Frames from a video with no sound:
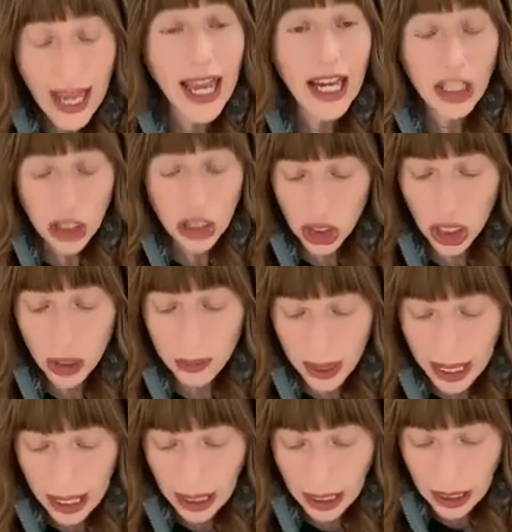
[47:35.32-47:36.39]
It should
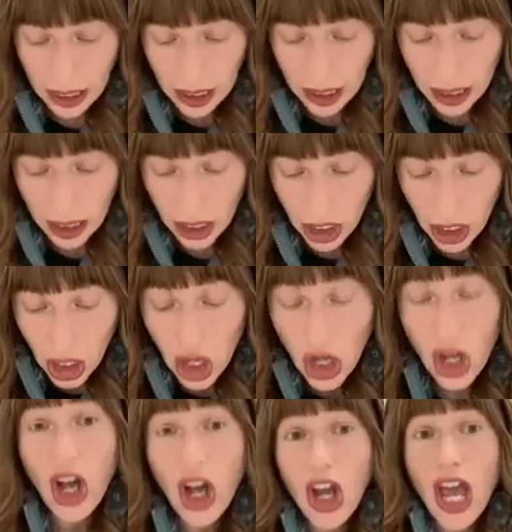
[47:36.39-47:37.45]
be.
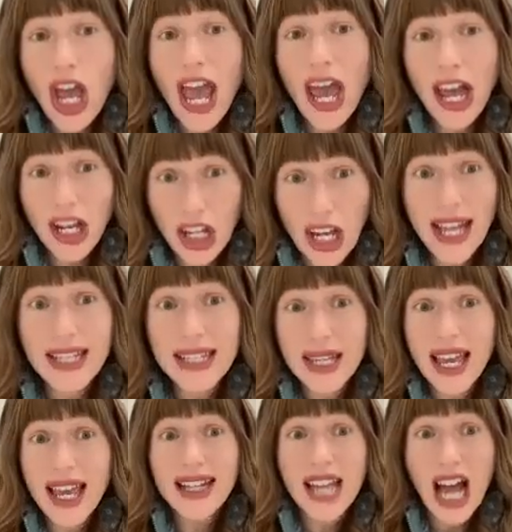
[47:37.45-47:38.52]

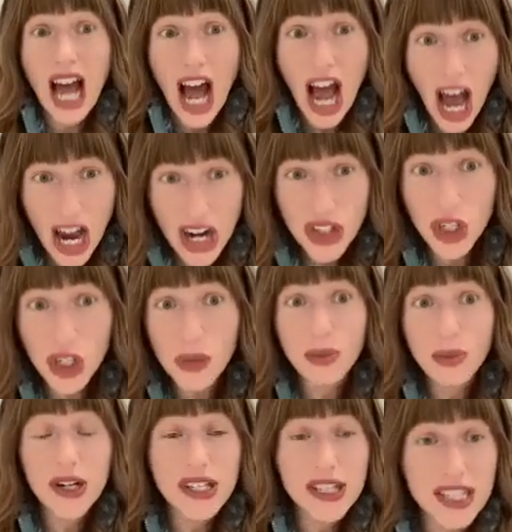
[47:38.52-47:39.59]
It's
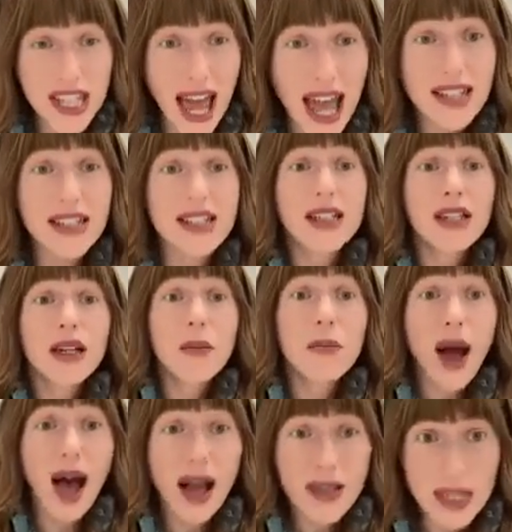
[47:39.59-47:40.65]
100%
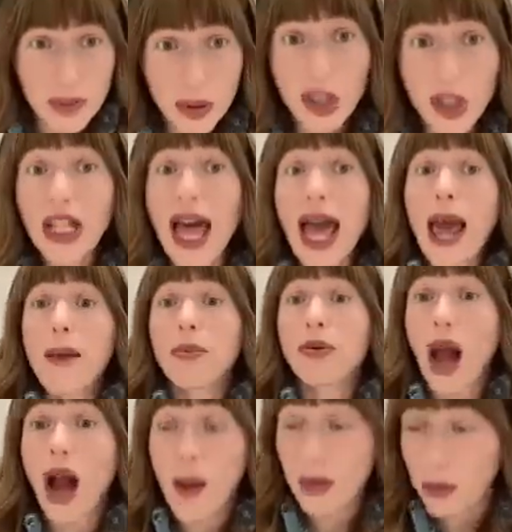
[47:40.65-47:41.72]
possible and
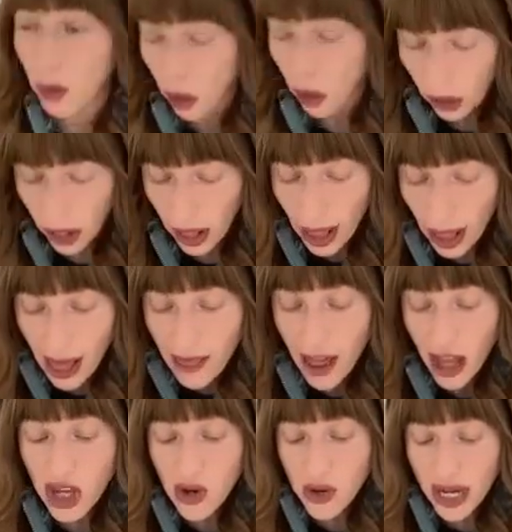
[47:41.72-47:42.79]
probable
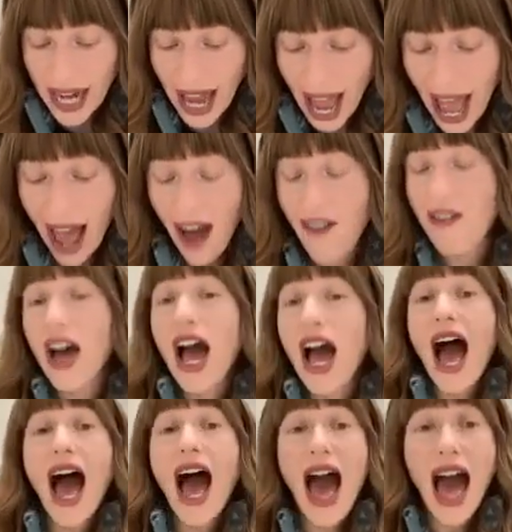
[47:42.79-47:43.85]
that you can have
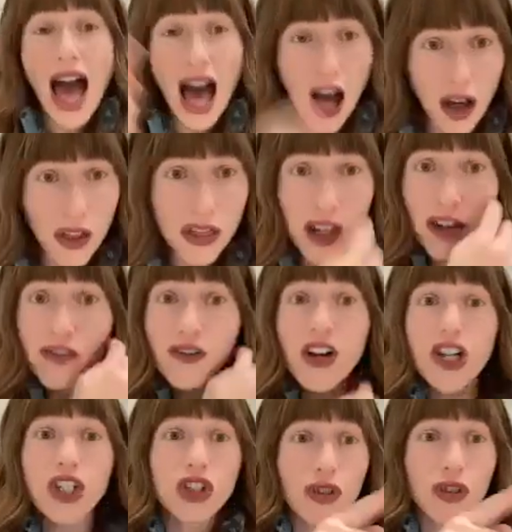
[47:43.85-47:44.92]
a healthy
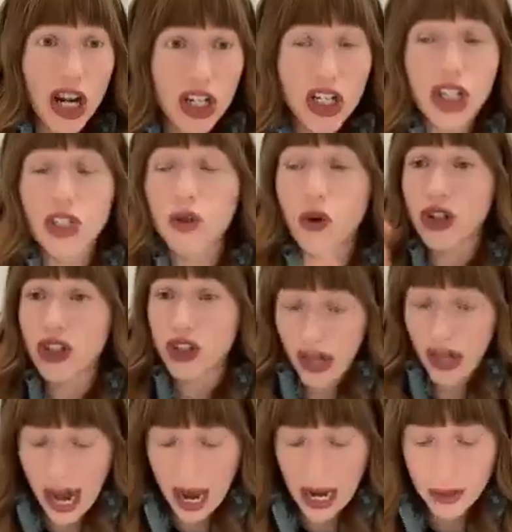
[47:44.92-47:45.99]
frustration towards
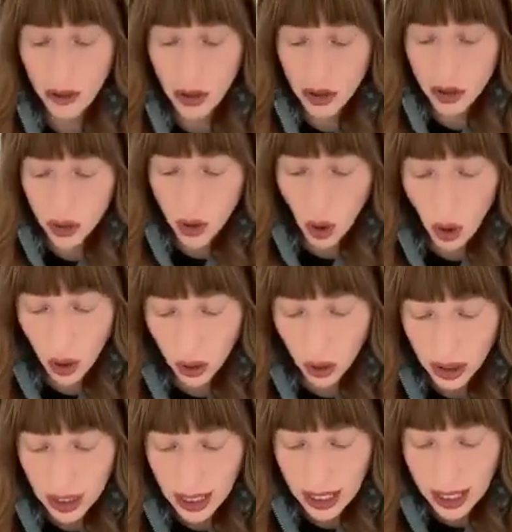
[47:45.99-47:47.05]
your animal
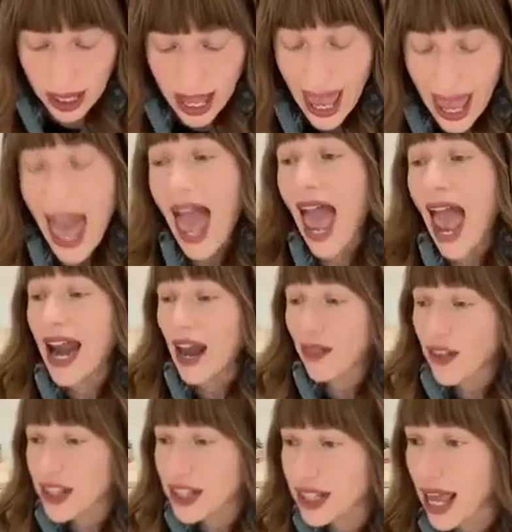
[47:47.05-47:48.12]
soul and
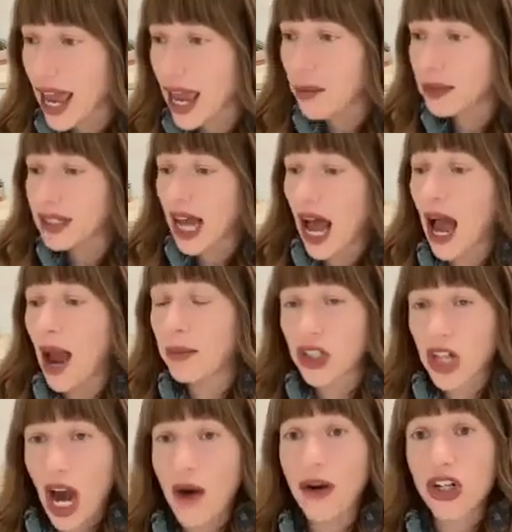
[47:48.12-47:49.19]
at the same time
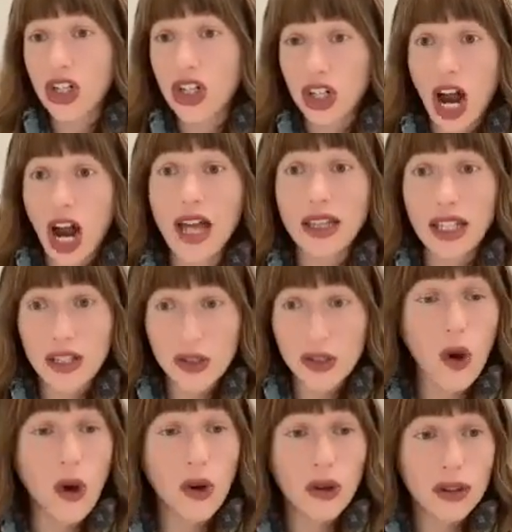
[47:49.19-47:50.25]
cherish your godly
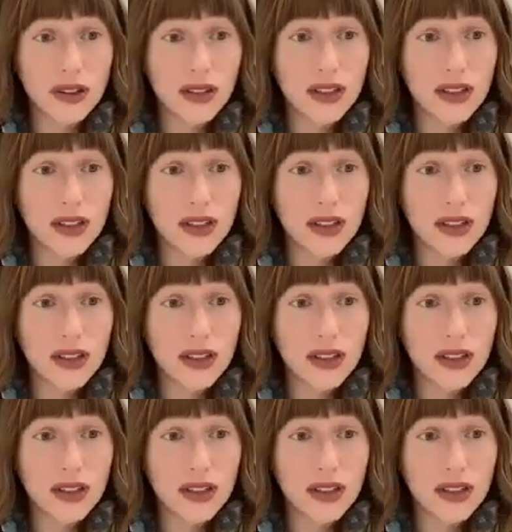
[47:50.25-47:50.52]
soul.